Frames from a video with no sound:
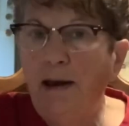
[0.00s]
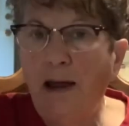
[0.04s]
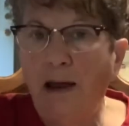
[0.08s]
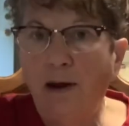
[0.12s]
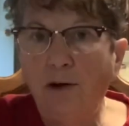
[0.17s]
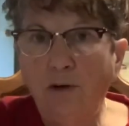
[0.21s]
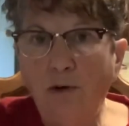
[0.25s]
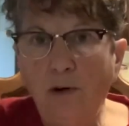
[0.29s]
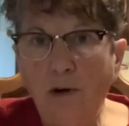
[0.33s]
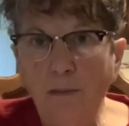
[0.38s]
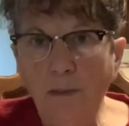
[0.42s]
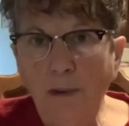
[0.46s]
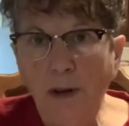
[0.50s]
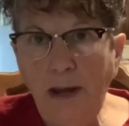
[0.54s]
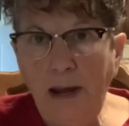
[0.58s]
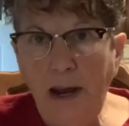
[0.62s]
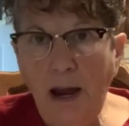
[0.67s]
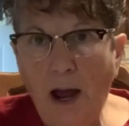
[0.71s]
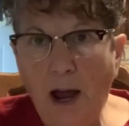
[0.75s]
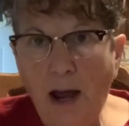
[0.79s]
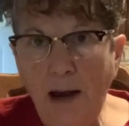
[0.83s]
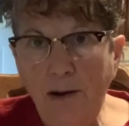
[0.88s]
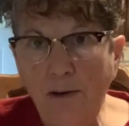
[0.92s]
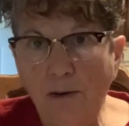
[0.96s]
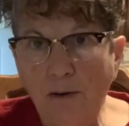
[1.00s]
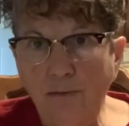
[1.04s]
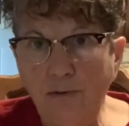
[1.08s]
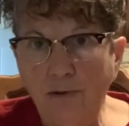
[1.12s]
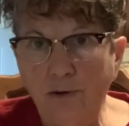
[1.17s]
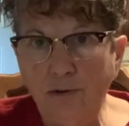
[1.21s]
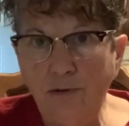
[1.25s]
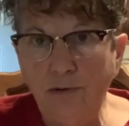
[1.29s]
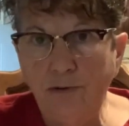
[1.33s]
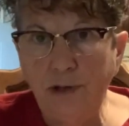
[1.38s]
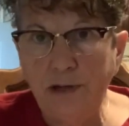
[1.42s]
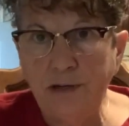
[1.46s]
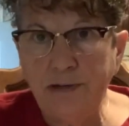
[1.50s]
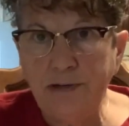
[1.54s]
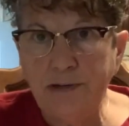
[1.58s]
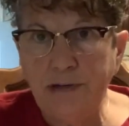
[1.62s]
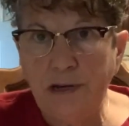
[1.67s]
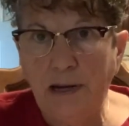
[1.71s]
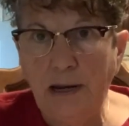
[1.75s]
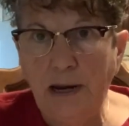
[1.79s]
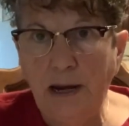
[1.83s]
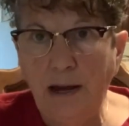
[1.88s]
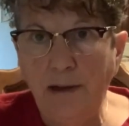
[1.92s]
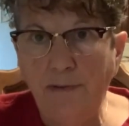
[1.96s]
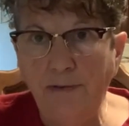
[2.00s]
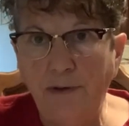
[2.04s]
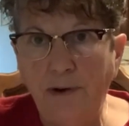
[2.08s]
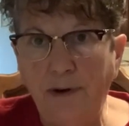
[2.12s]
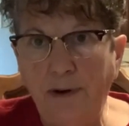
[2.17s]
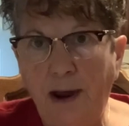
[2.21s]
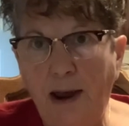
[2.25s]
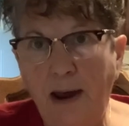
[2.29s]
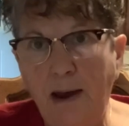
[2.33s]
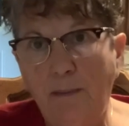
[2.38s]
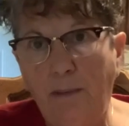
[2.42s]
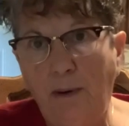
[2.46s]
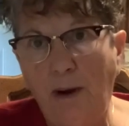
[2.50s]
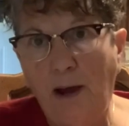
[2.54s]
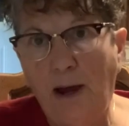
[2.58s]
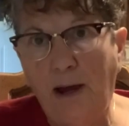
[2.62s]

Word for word: Now normally I don't do this sitting at the table.